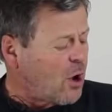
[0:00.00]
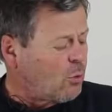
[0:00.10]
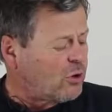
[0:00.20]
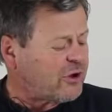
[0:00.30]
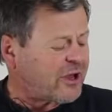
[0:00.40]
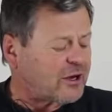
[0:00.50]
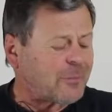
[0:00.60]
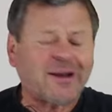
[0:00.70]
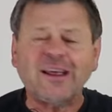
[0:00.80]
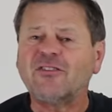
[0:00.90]
We're looking at
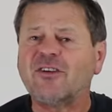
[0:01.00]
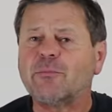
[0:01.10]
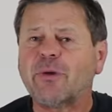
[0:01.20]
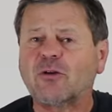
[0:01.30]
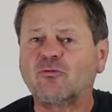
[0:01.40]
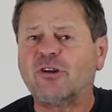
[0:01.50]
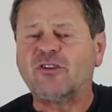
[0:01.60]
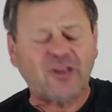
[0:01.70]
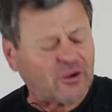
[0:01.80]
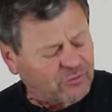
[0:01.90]
about £18
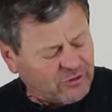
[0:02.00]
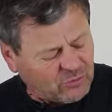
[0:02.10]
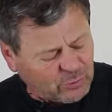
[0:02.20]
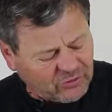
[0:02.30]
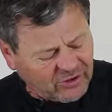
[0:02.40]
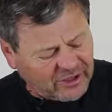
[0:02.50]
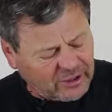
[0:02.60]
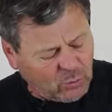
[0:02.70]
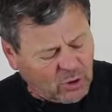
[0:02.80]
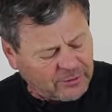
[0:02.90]
retail for this particular
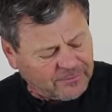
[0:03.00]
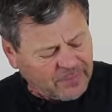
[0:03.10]
one,